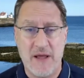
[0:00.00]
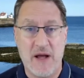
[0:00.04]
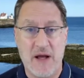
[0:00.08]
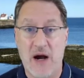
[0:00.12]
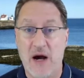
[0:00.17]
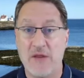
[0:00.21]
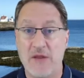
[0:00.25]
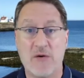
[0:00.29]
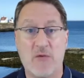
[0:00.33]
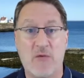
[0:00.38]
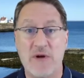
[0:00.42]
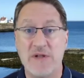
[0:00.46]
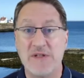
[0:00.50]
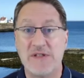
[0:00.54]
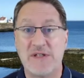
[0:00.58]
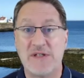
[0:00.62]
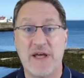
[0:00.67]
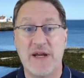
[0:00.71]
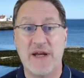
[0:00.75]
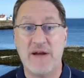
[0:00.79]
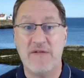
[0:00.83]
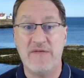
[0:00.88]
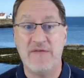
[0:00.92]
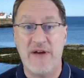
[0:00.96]
Other ones
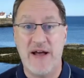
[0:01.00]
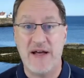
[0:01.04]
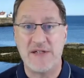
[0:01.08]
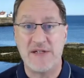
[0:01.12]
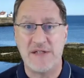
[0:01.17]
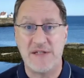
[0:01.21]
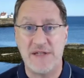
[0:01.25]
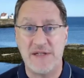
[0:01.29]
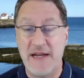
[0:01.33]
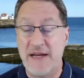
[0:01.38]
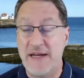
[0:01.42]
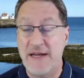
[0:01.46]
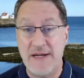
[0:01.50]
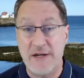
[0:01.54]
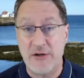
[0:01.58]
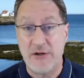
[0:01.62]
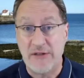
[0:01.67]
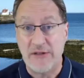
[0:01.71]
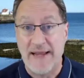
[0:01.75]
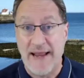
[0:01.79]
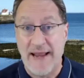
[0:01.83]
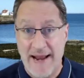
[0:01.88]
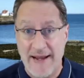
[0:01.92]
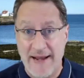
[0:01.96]
can invest in
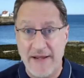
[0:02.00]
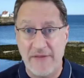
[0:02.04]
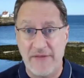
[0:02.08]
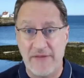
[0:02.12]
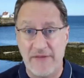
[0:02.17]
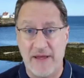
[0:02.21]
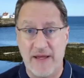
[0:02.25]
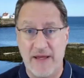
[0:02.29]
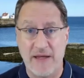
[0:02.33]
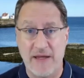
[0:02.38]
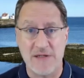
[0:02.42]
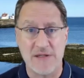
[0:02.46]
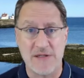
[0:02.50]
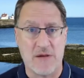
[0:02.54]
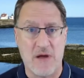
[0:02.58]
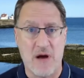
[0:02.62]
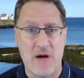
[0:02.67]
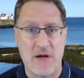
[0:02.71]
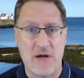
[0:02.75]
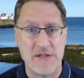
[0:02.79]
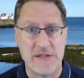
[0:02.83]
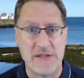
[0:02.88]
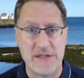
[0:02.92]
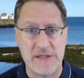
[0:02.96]
nearly anything as
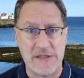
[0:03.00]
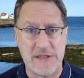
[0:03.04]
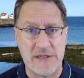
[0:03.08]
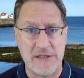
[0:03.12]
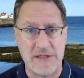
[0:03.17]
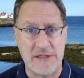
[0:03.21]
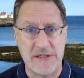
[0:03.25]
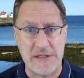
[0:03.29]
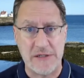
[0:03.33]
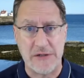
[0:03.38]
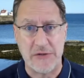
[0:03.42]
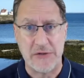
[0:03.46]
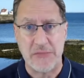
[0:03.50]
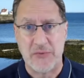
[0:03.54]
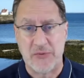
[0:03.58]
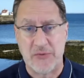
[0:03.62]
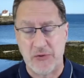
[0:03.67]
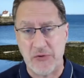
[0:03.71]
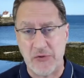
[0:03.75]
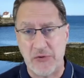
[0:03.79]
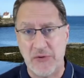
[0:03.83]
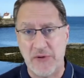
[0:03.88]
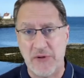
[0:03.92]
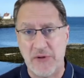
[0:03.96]
long as it's considered
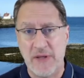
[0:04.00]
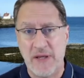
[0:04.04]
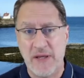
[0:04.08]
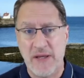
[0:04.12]
prudent